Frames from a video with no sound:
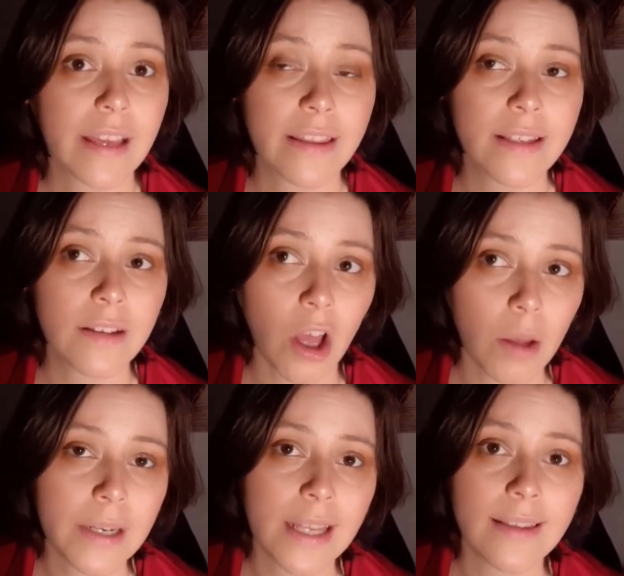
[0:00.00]
and this
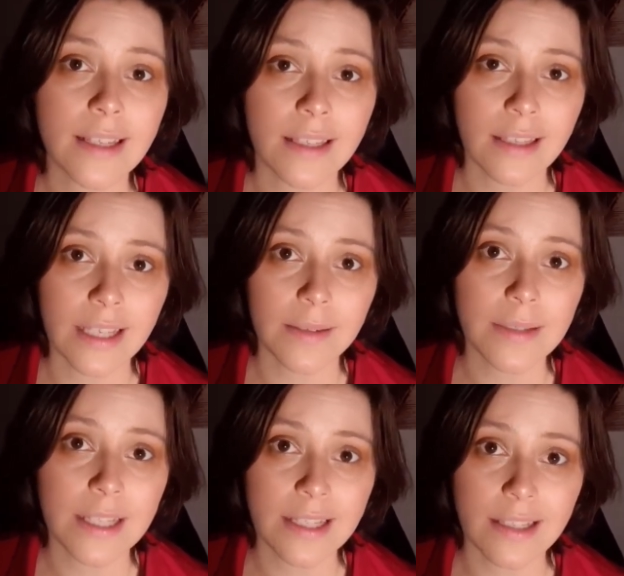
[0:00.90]
culminates in the
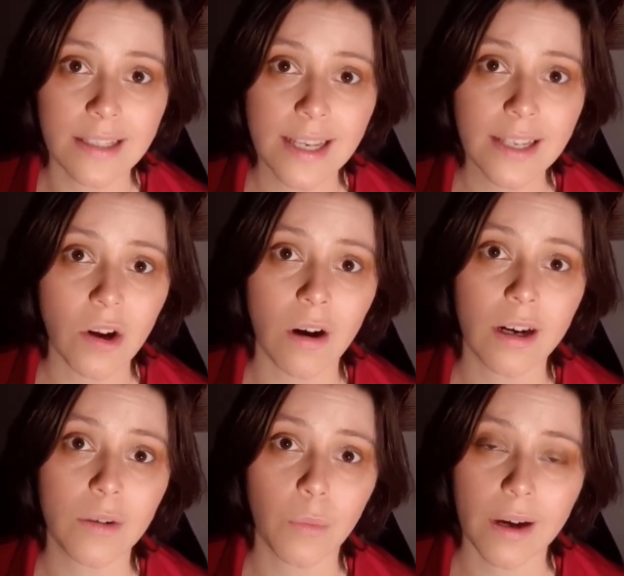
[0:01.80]
season six
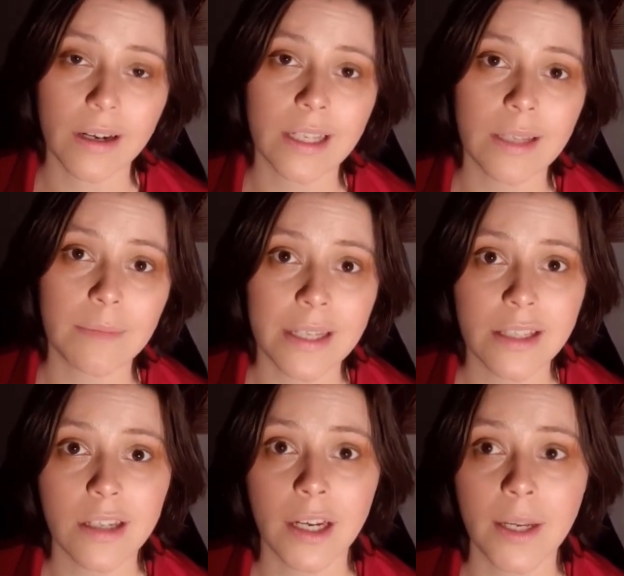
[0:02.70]
arc where he
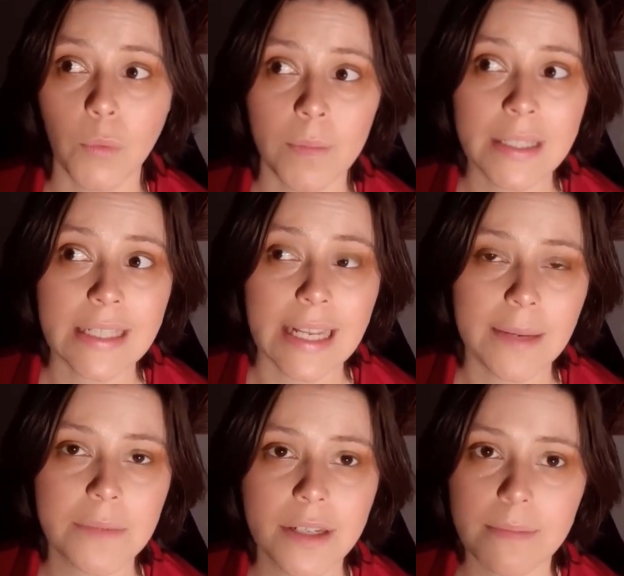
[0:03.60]
meets a woman
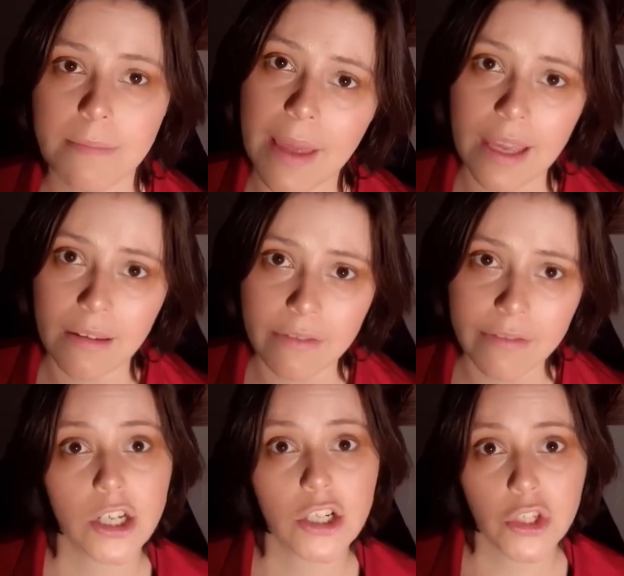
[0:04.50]
named
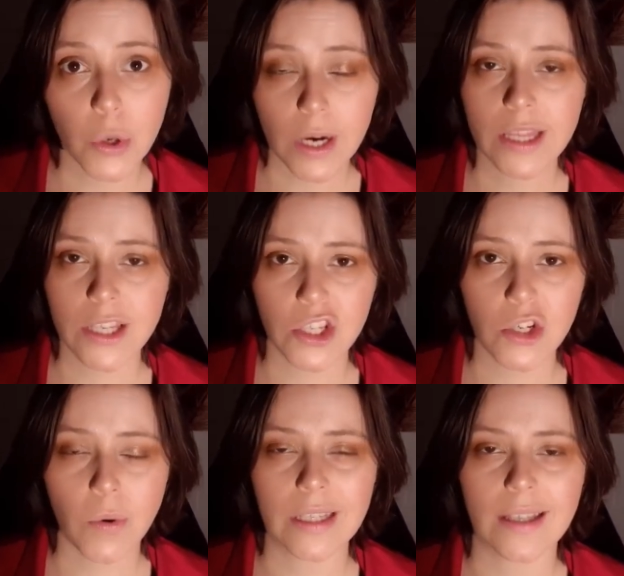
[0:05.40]
Maeve. During this
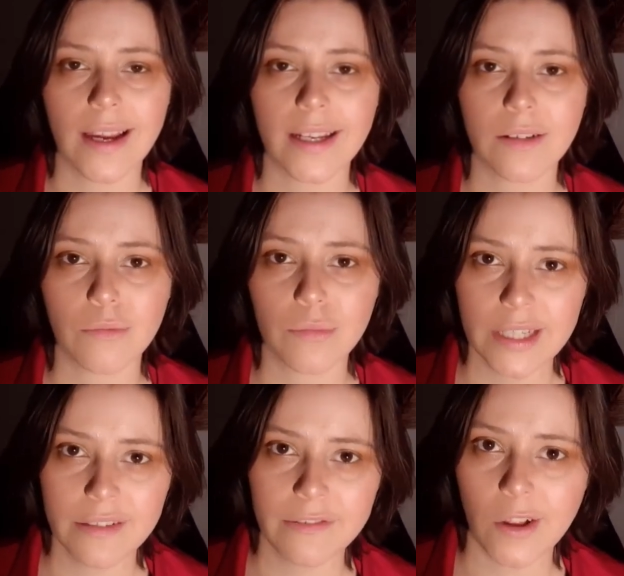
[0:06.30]
storyline,
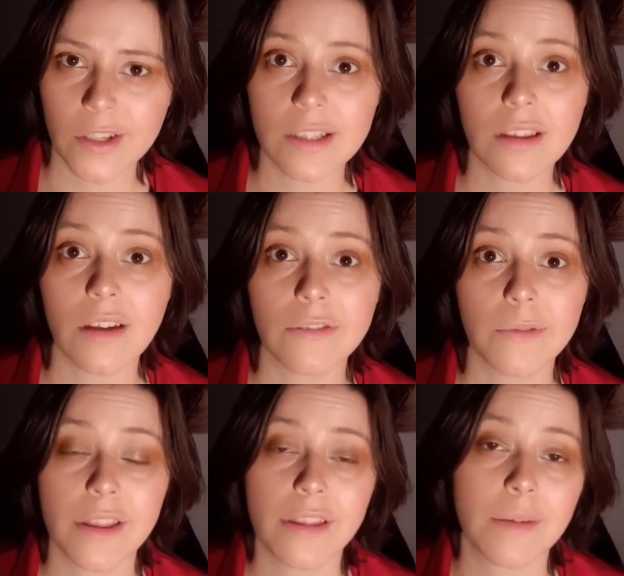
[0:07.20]
Reid falls in love
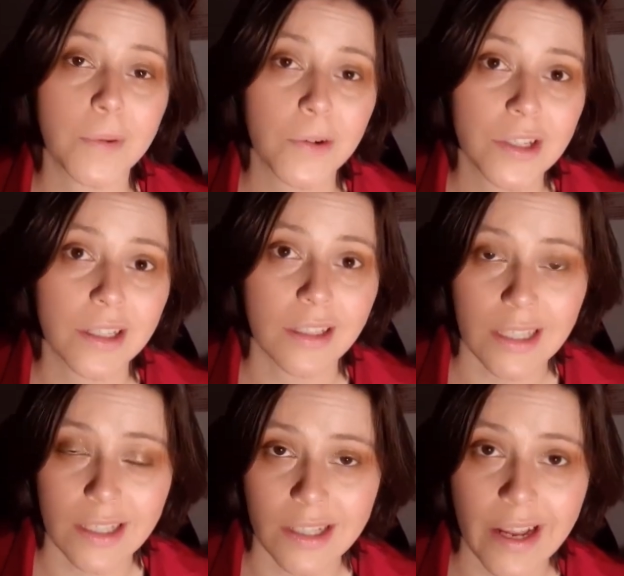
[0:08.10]
with a person
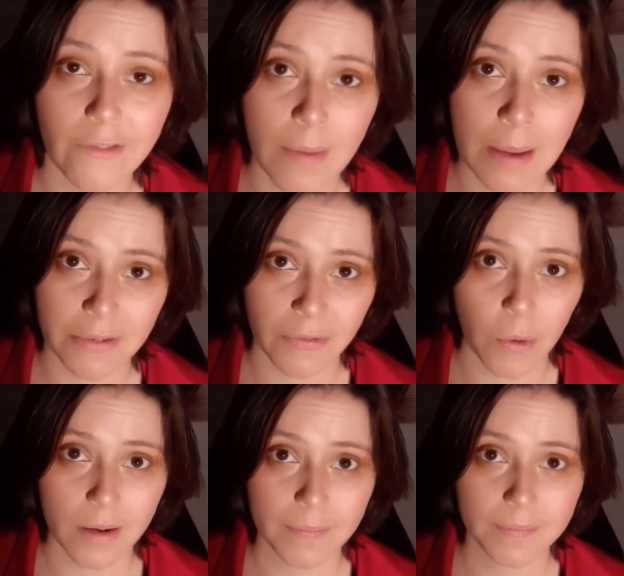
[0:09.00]
he's never met
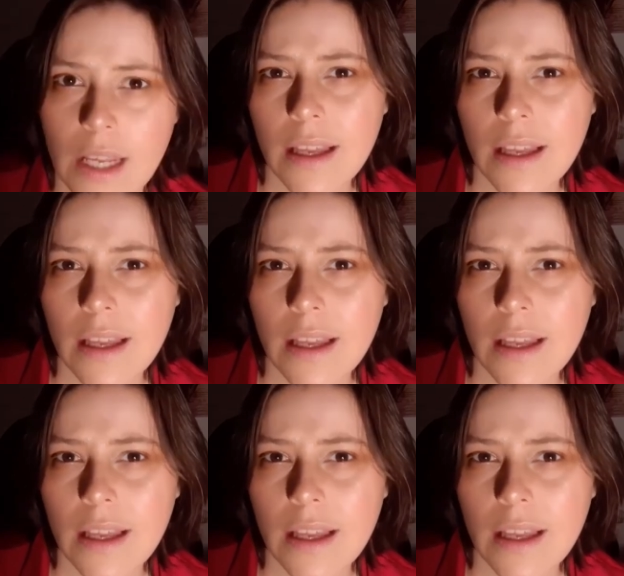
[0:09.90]
before.